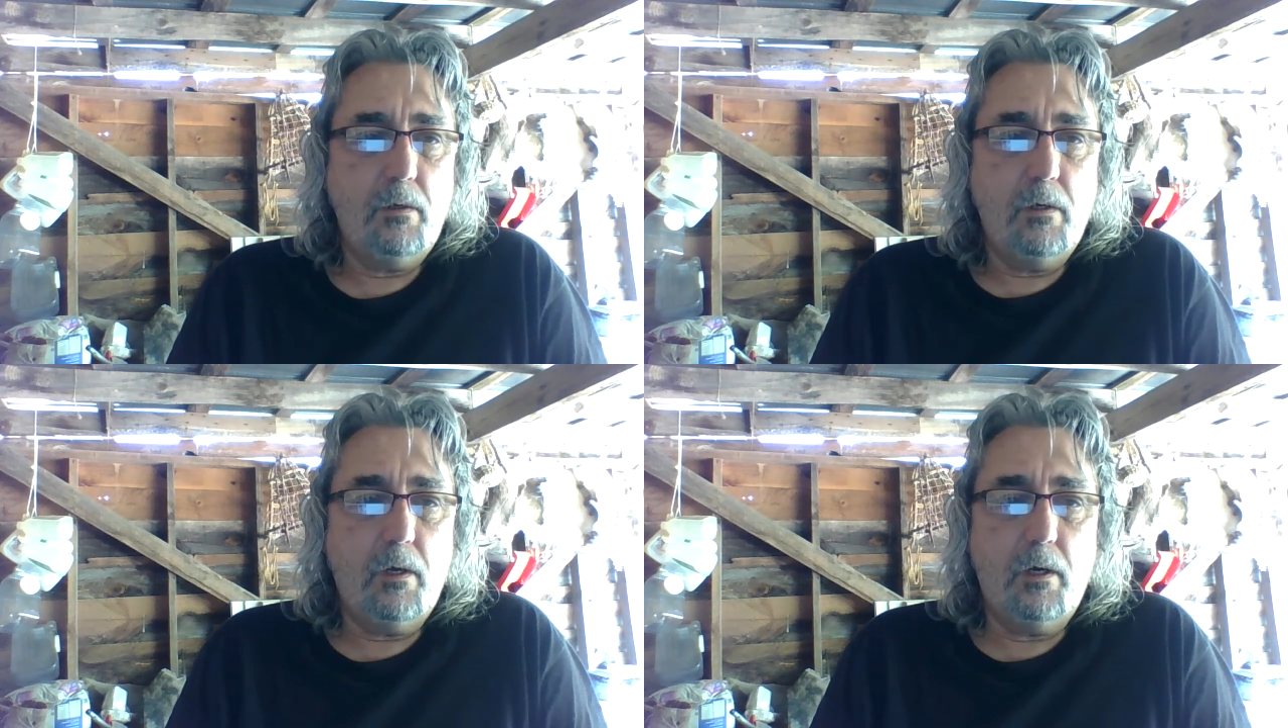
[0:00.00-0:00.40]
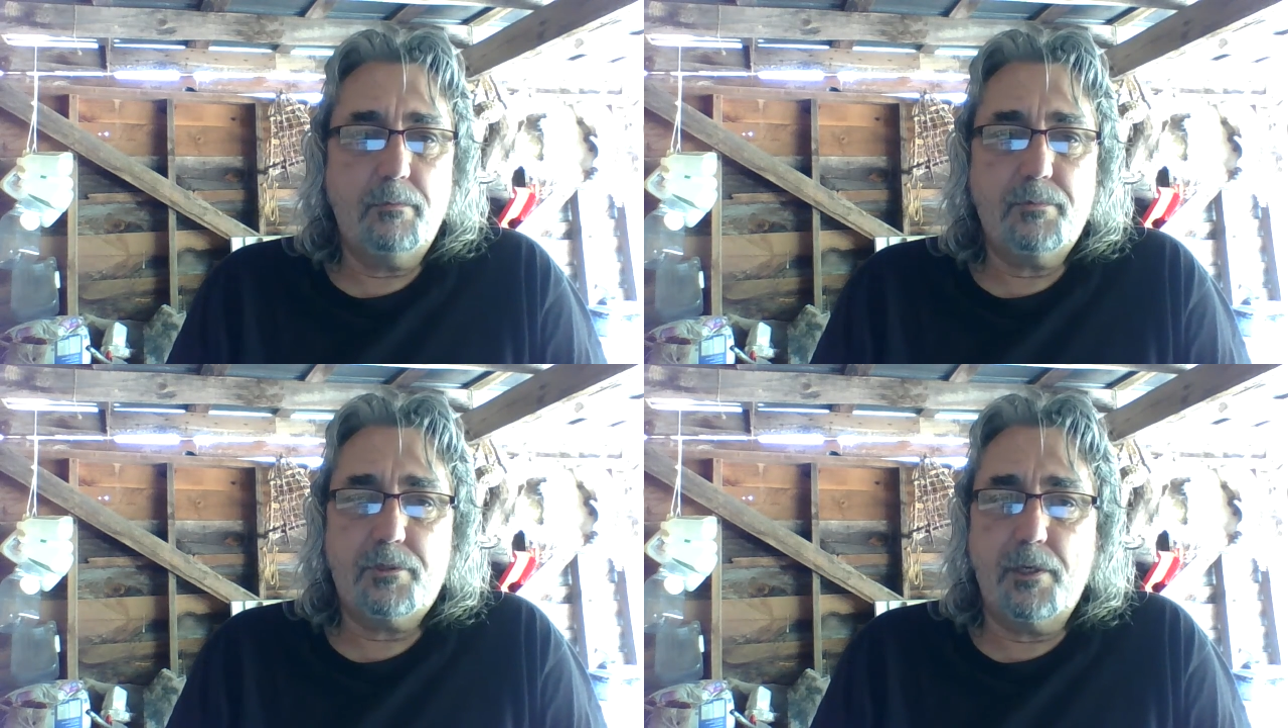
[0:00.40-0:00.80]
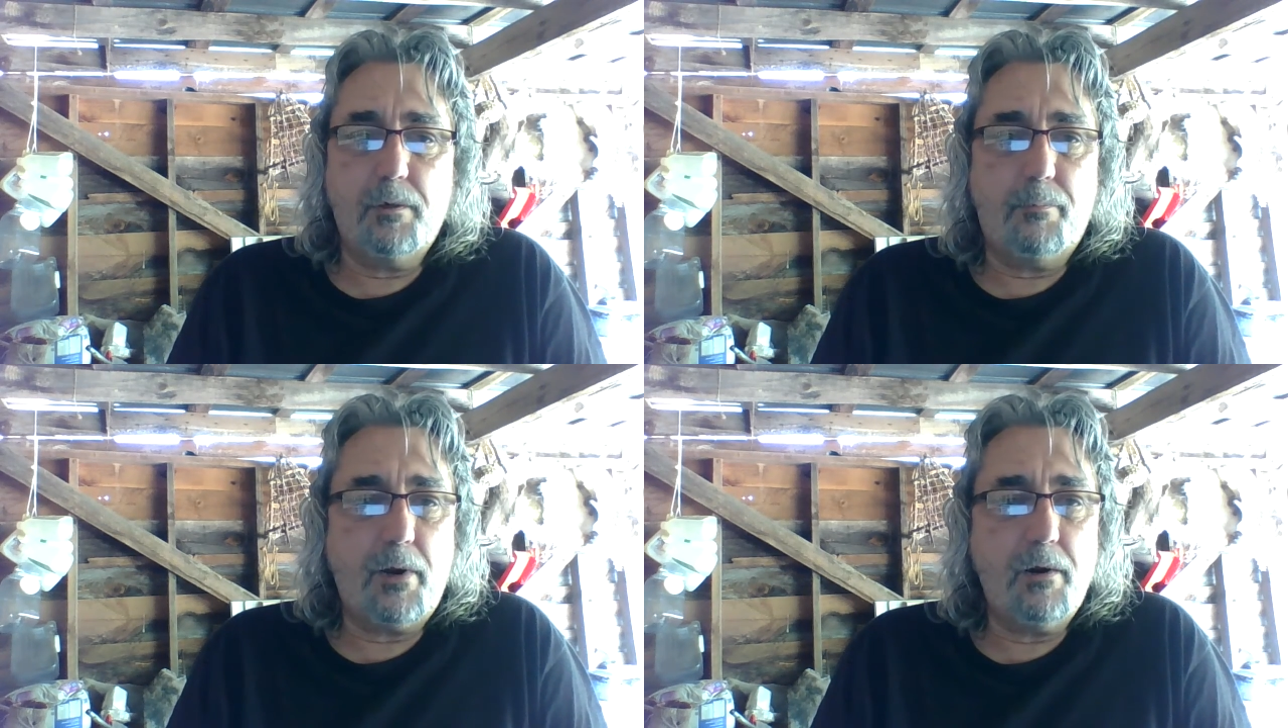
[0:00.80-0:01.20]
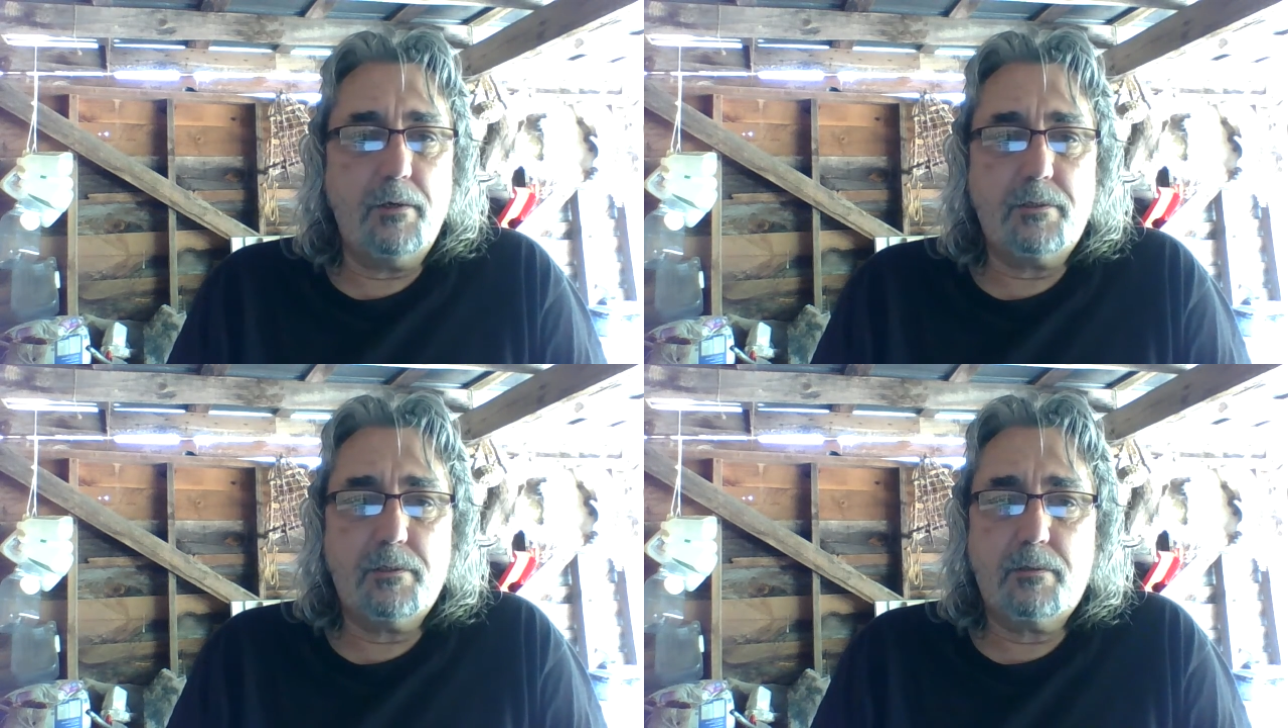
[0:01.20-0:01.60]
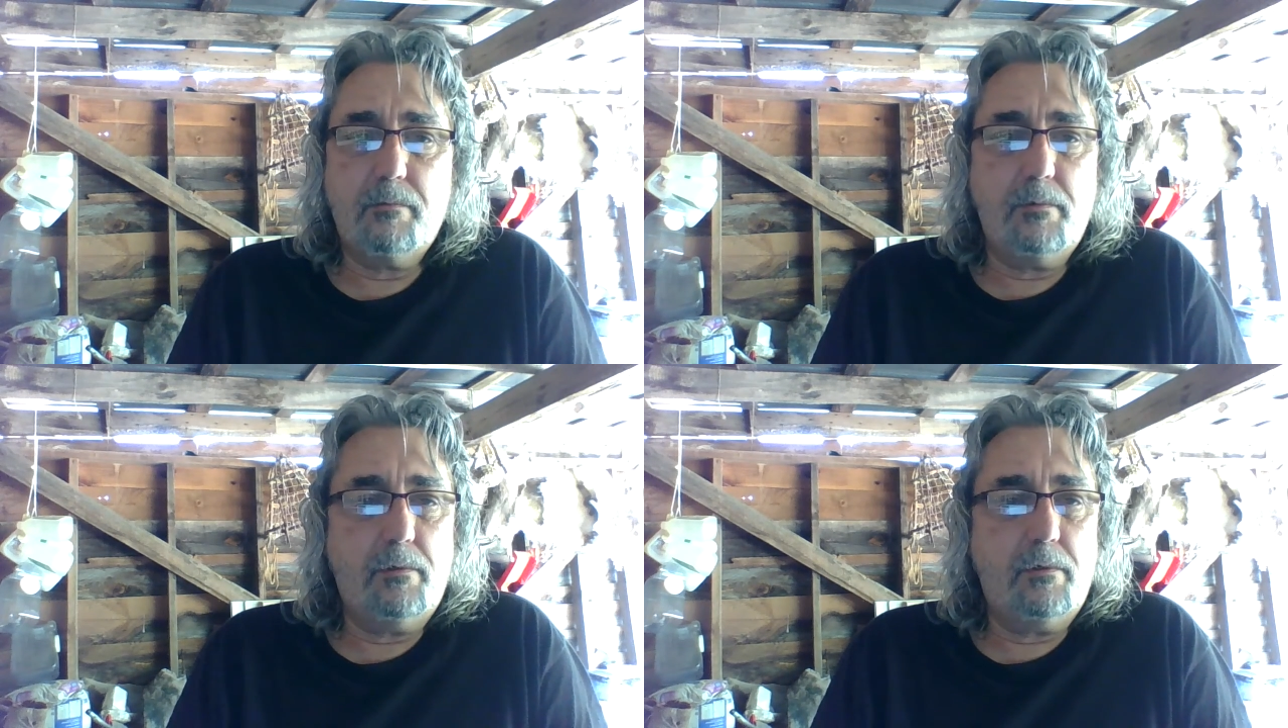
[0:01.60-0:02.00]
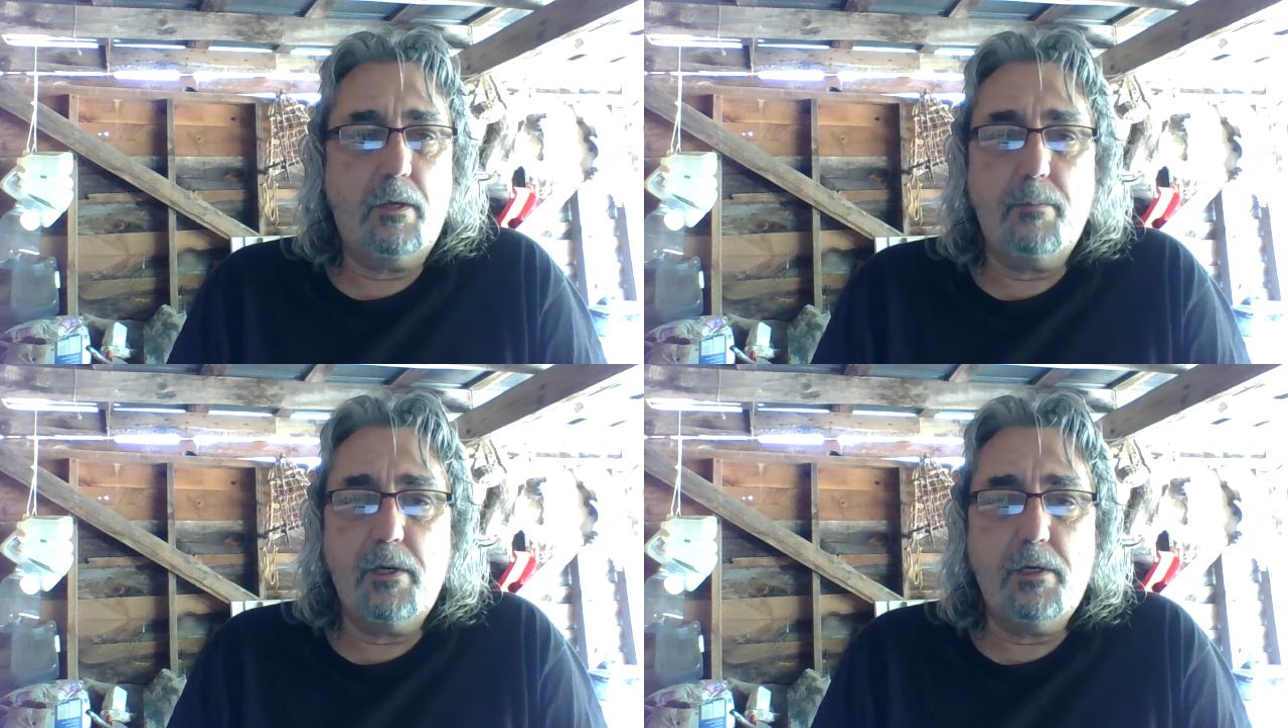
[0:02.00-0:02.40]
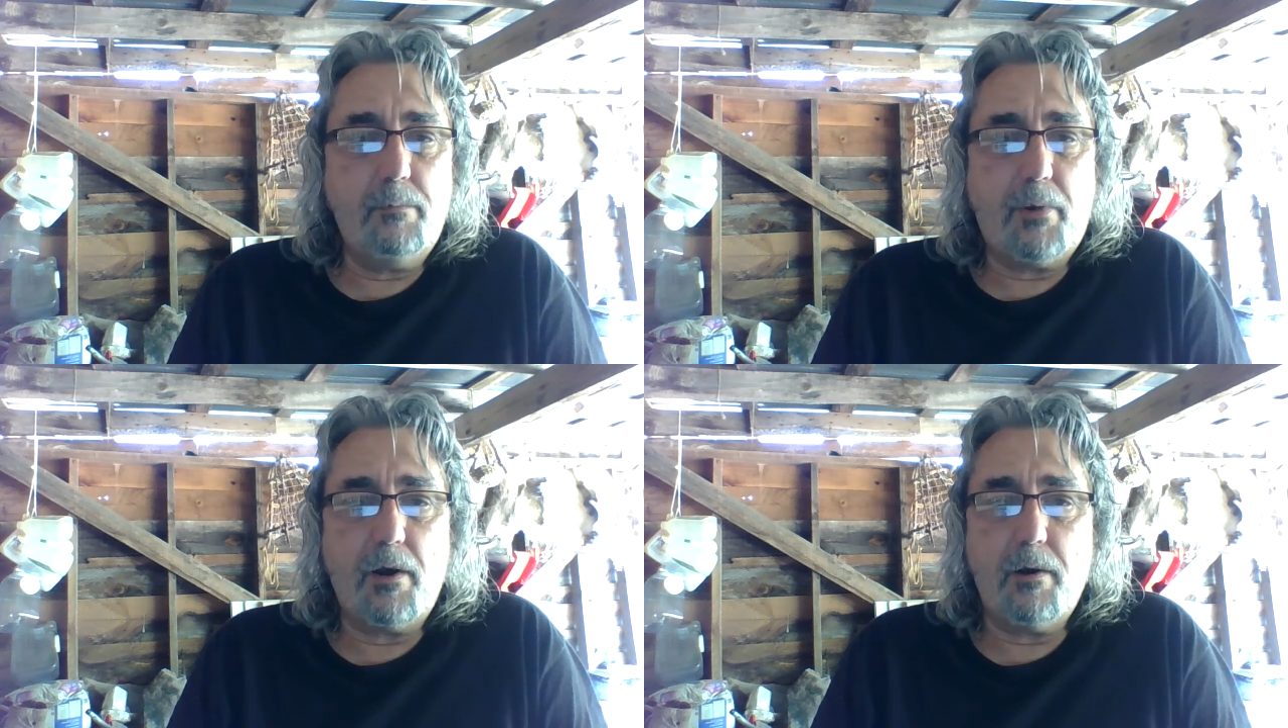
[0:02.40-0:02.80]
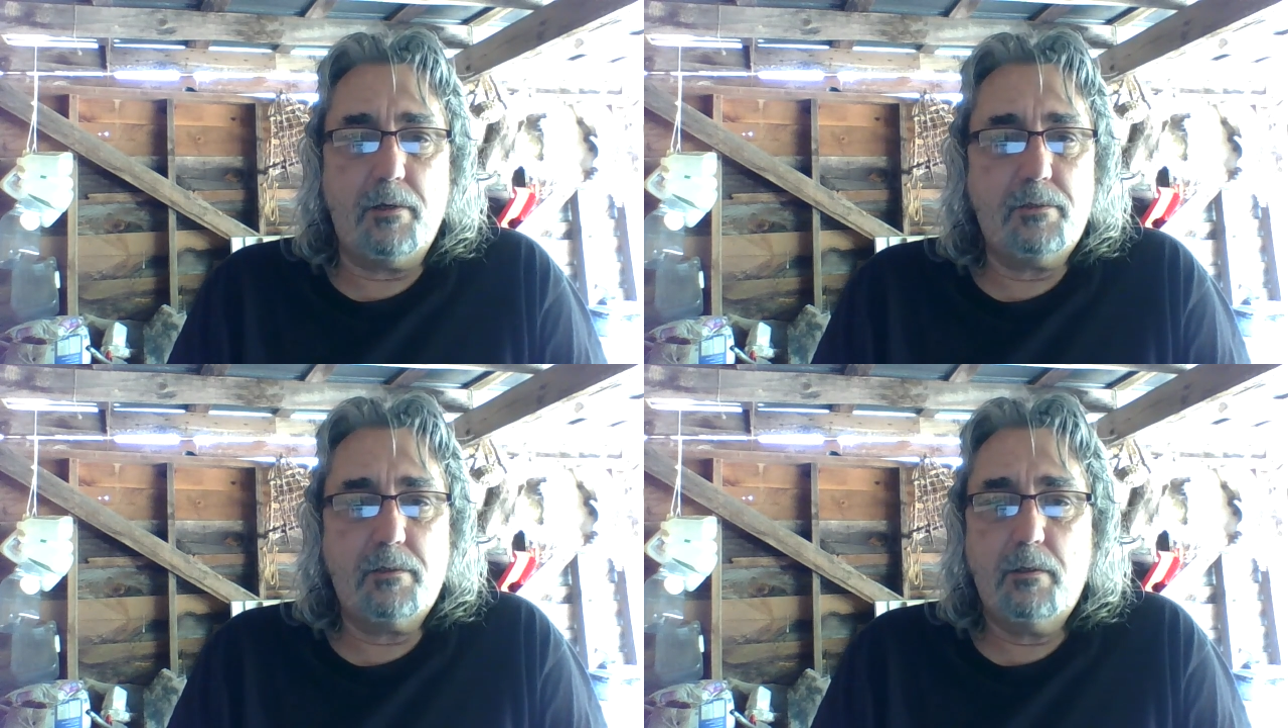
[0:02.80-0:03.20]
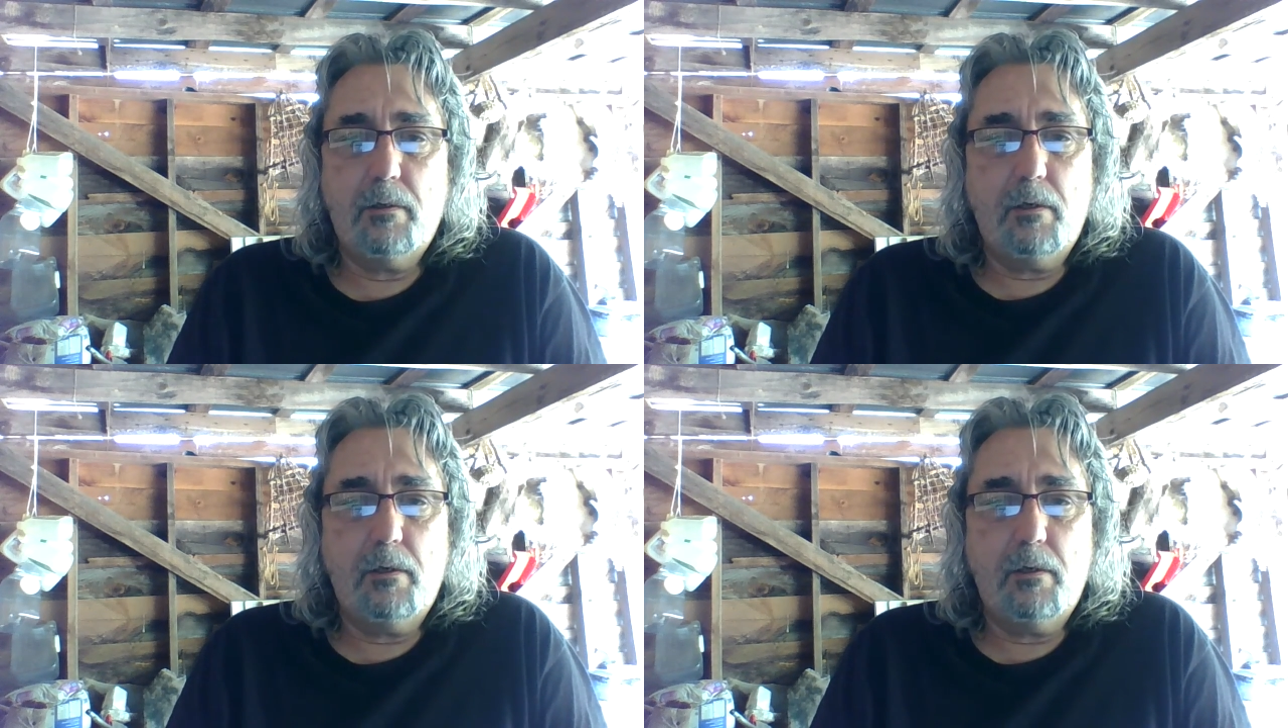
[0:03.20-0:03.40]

going. Single parents can be good parents.